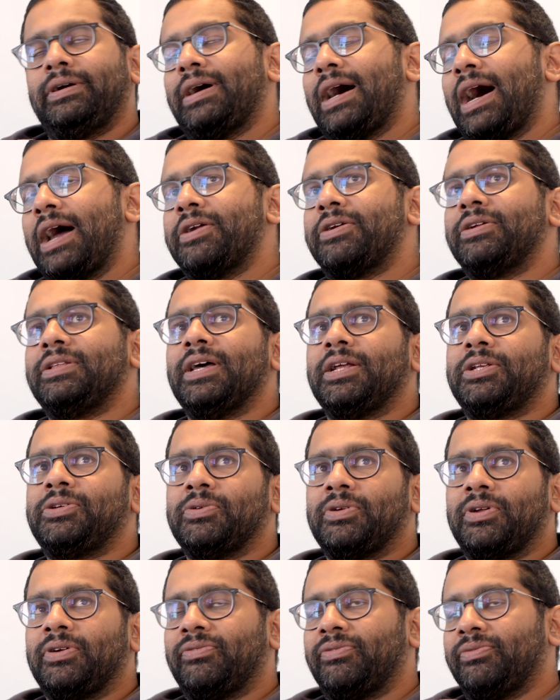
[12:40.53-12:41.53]
100 that
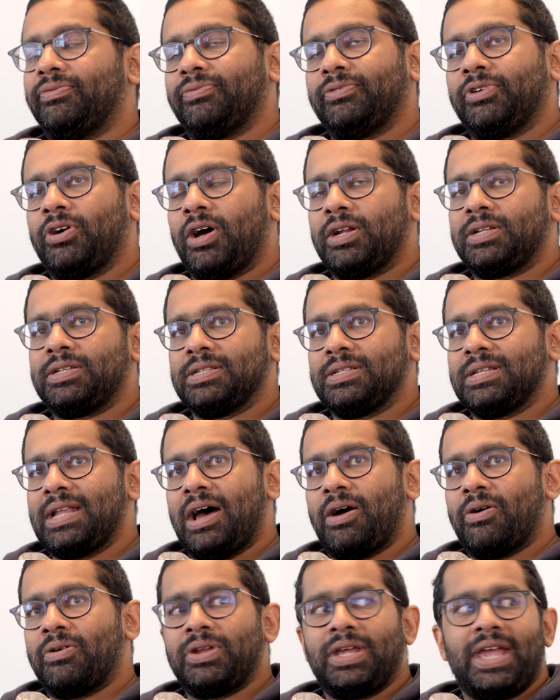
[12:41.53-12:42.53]
you would have got is
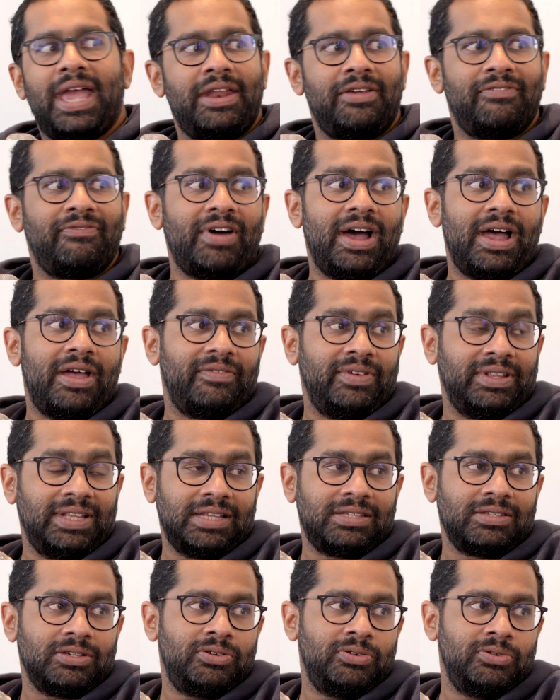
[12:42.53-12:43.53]
now only 85, and
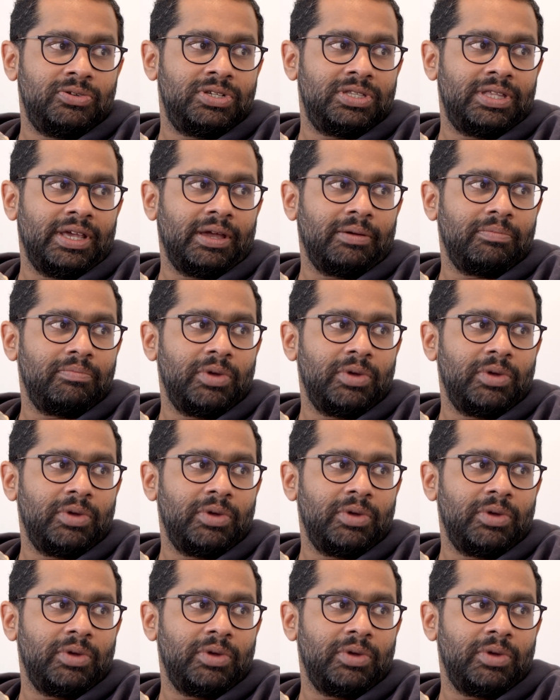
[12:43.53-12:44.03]
that's a huge thing,